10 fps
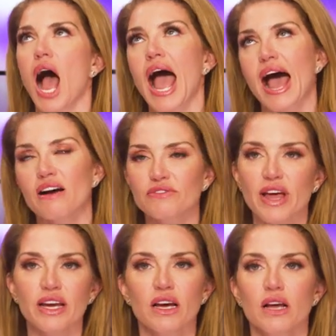I have
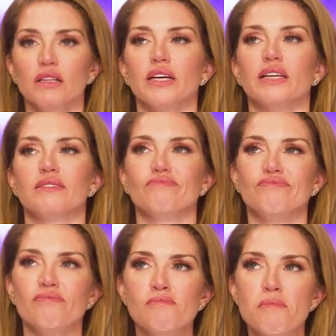like like
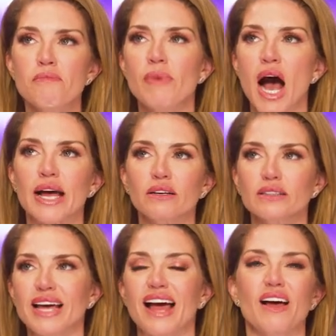
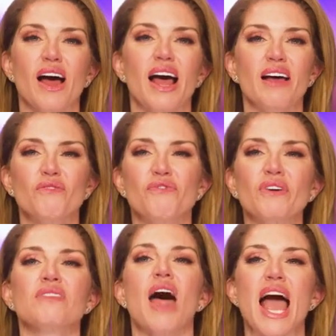mild
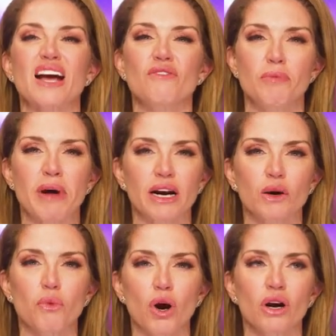for lack of a
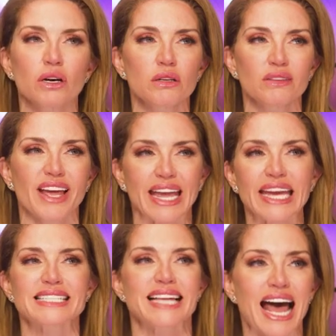better word, like
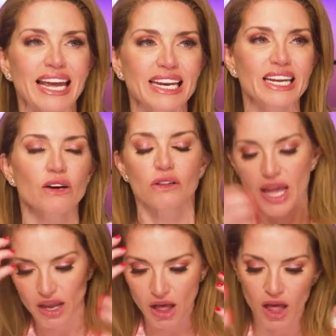anxiety or
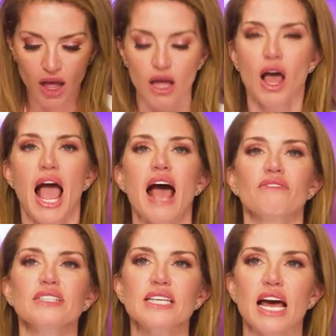like, oh,
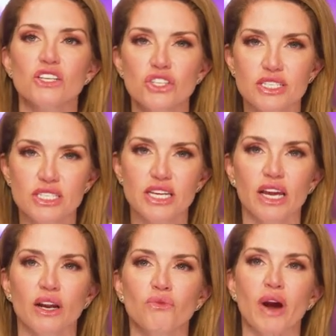having to actually
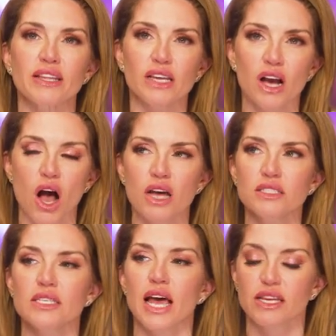sit and write the
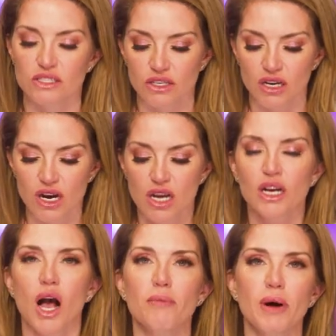content or
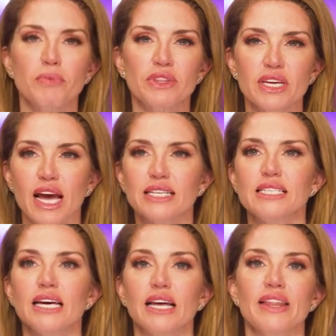come up with the
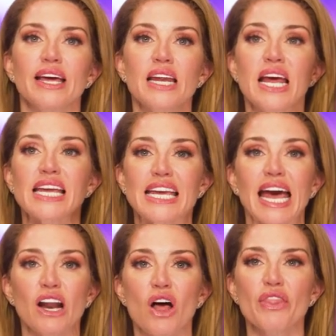idea and then oh.
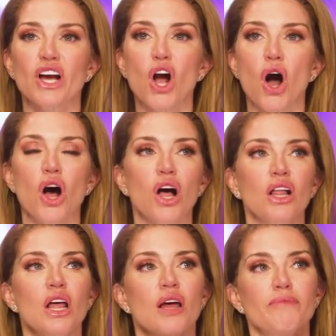get on the
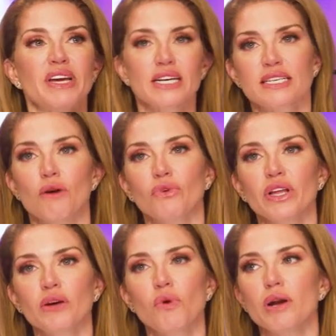call because I
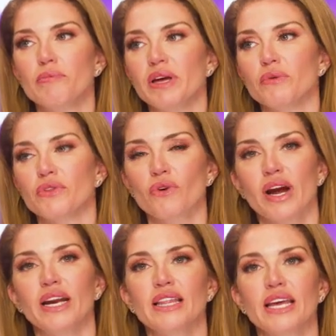really want to be with
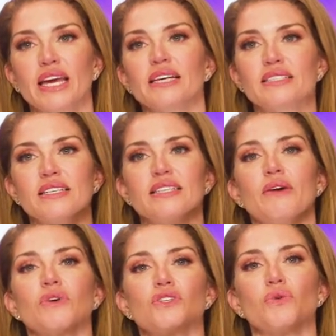Grant and the kids because
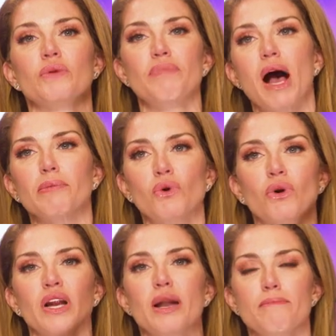they were doing
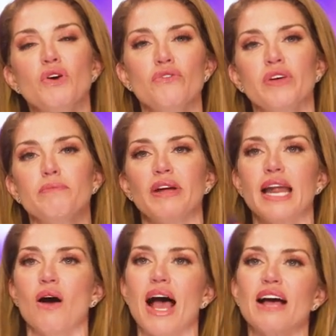popcorn and a movie,
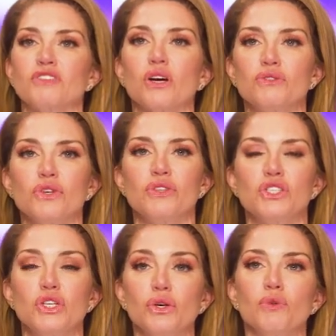but now I have to go do
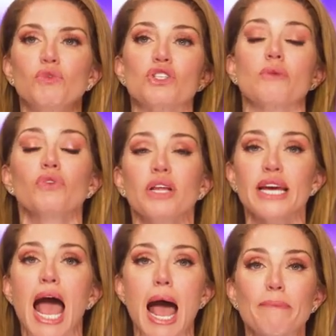the Zoom, which I'm
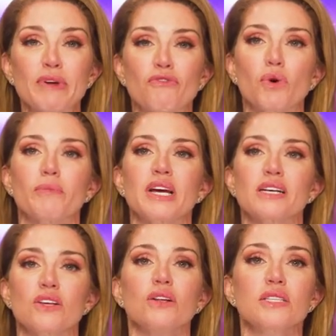really happy for
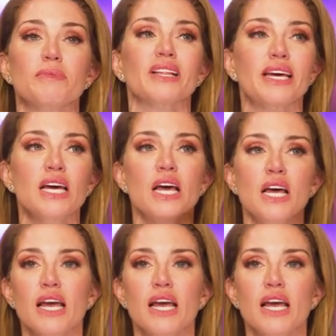because ultimately